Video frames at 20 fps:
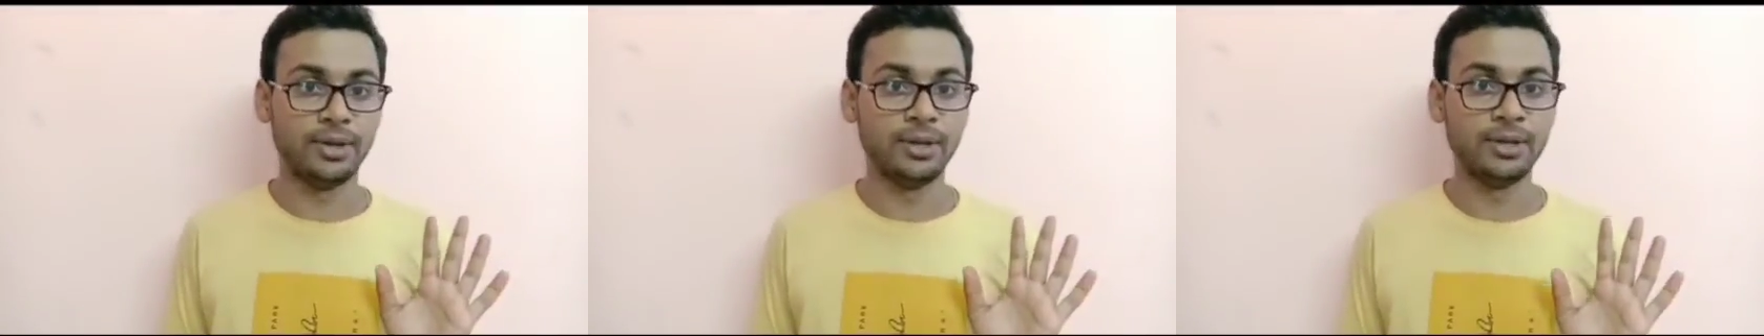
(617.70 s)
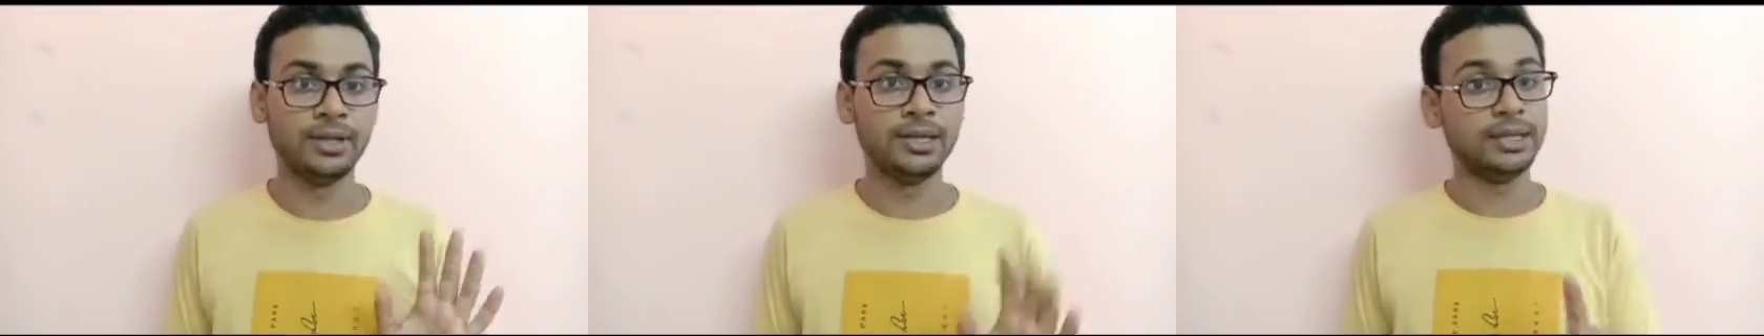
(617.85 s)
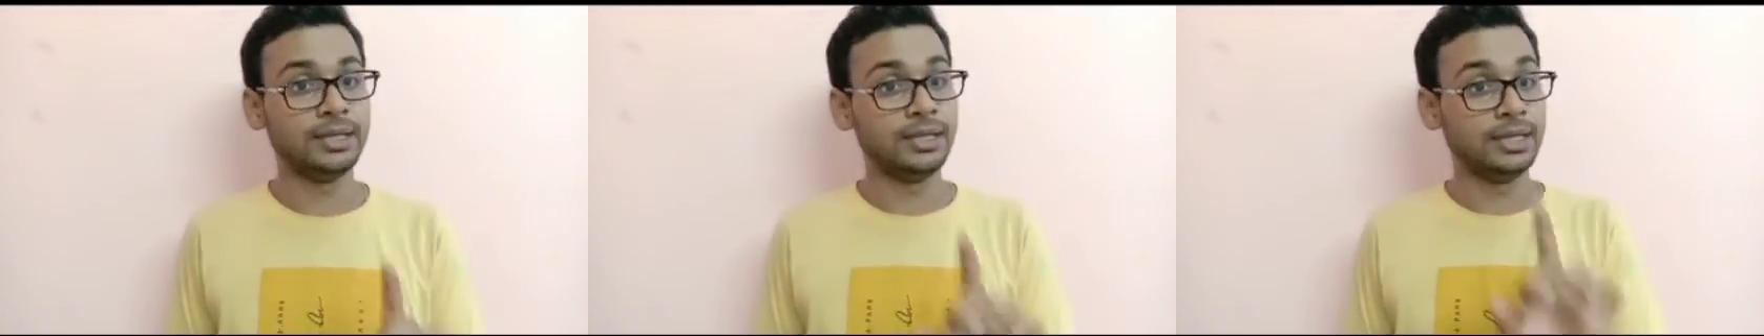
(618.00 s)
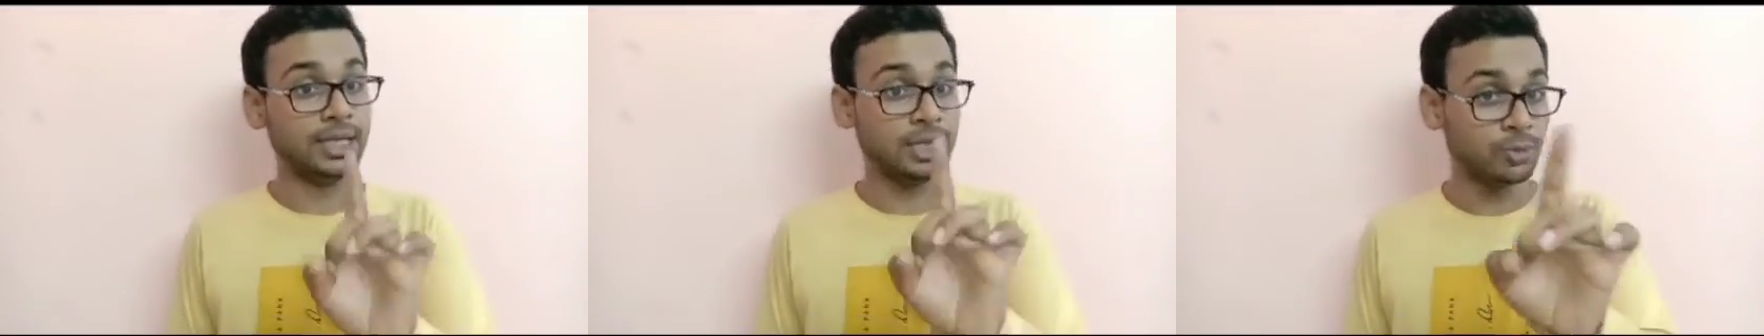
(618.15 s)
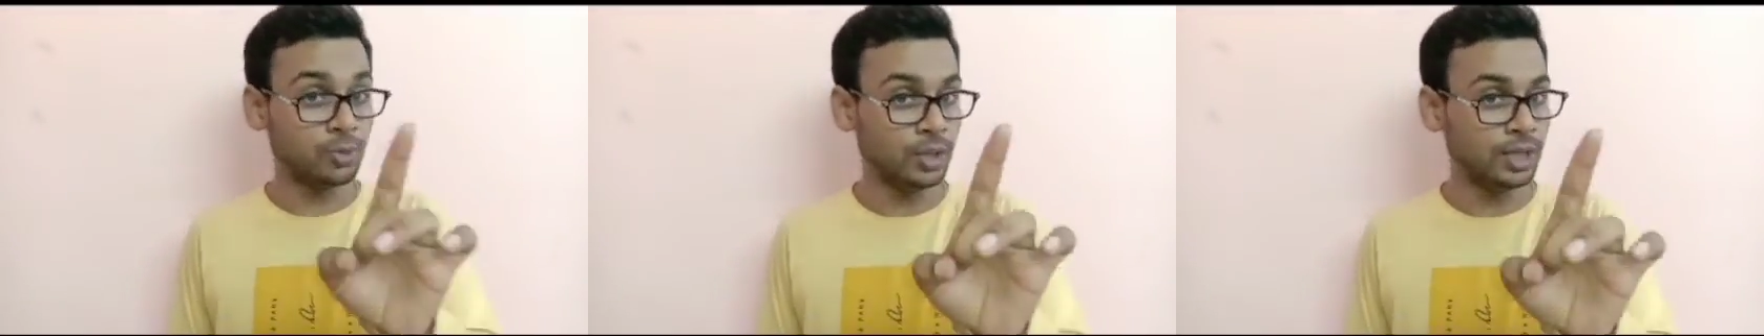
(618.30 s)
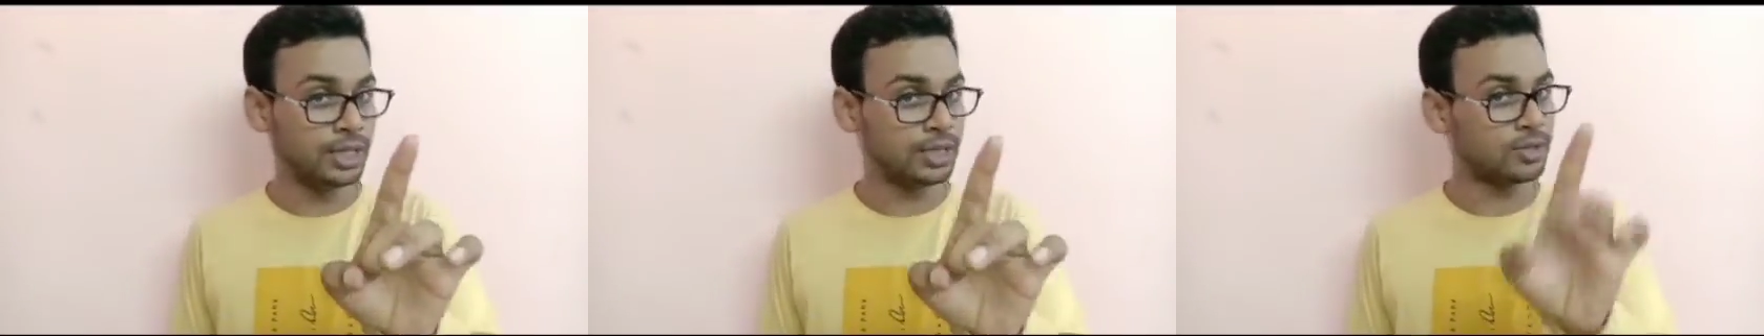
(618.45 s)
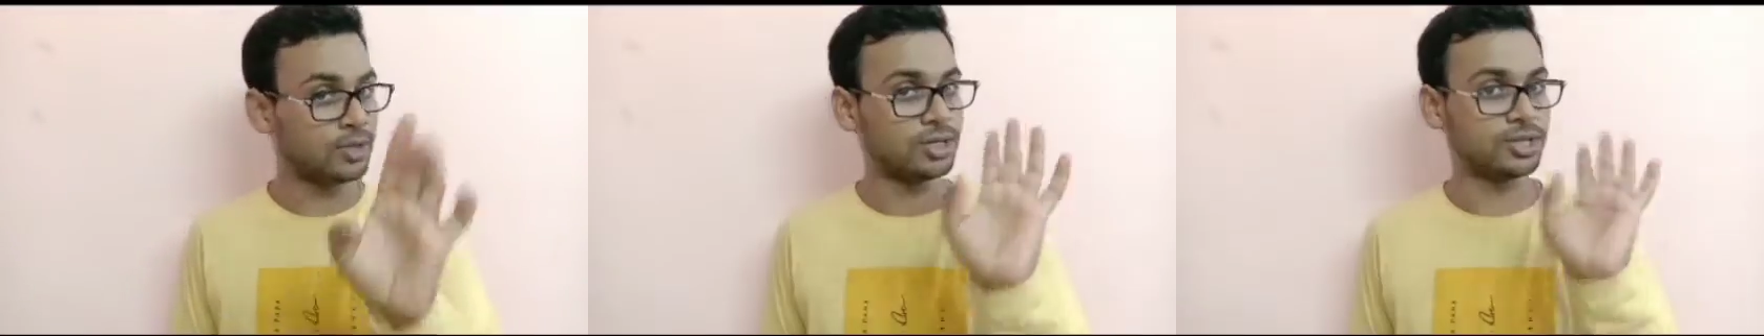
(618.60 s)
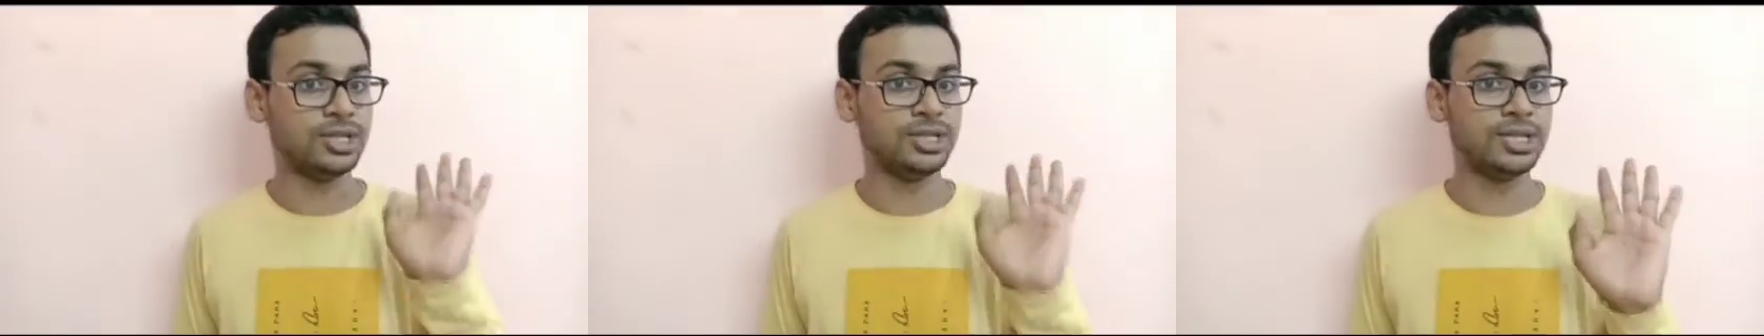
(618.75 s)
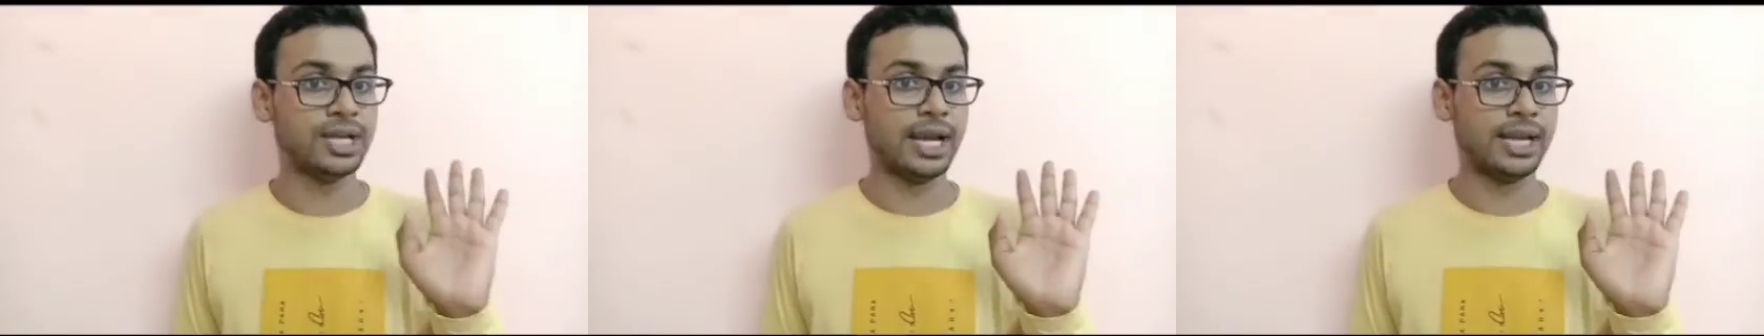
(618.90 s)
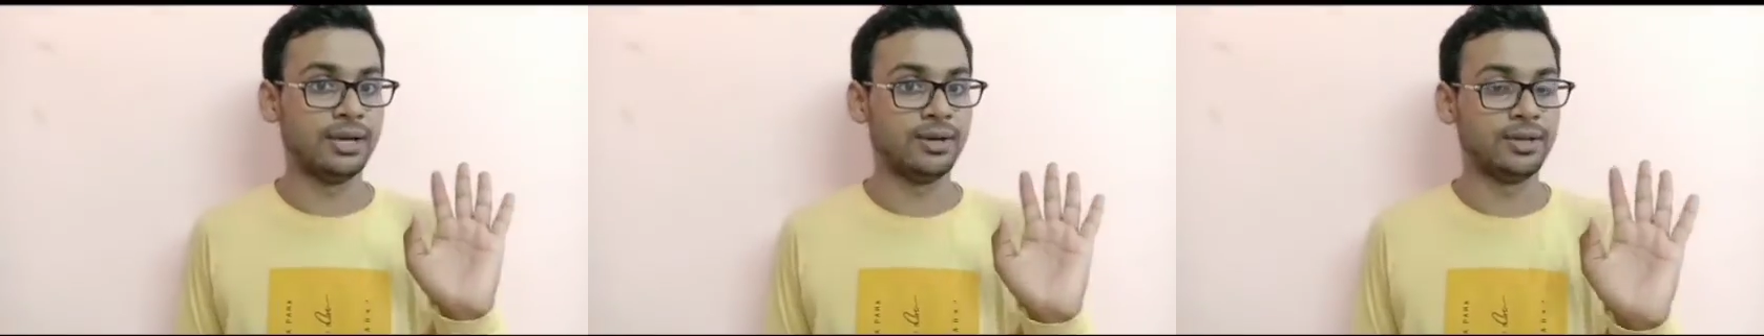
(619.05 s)
Equity cost is
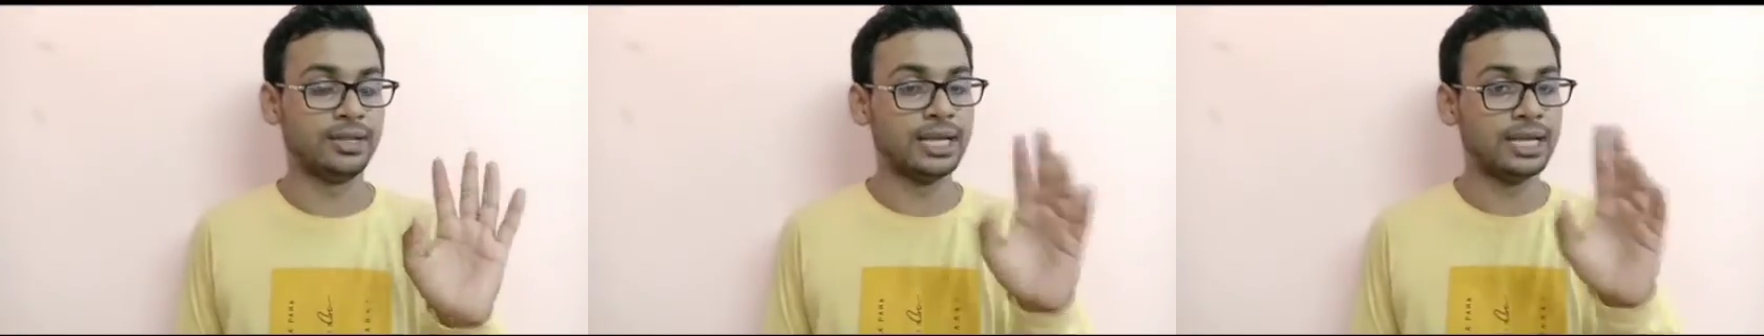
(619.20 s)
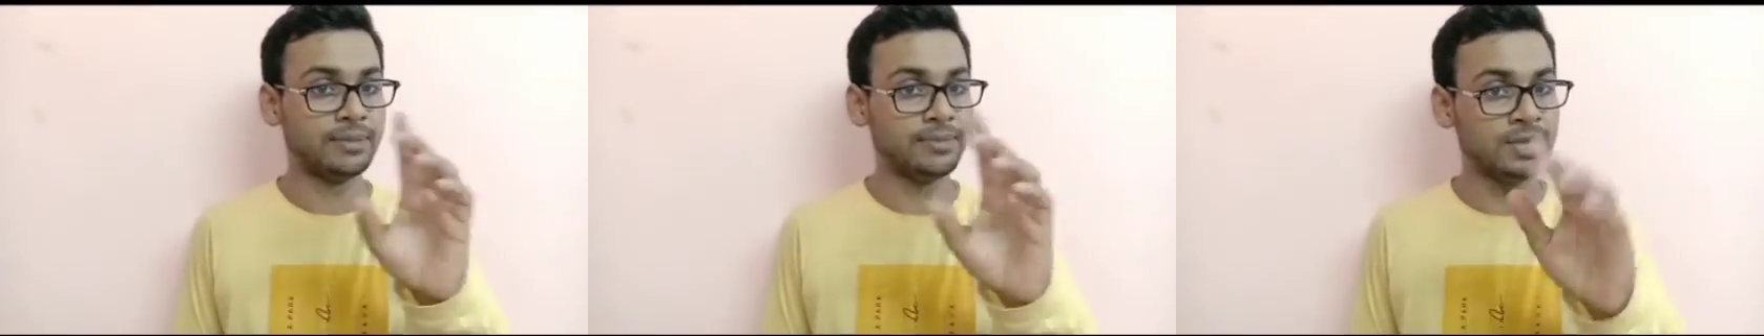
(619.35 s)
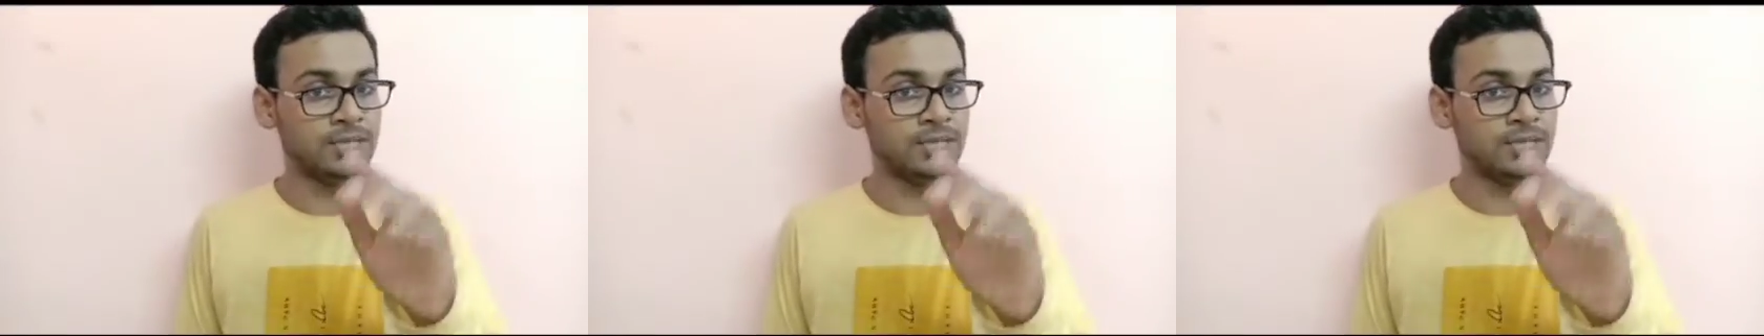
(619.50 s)
higher. That means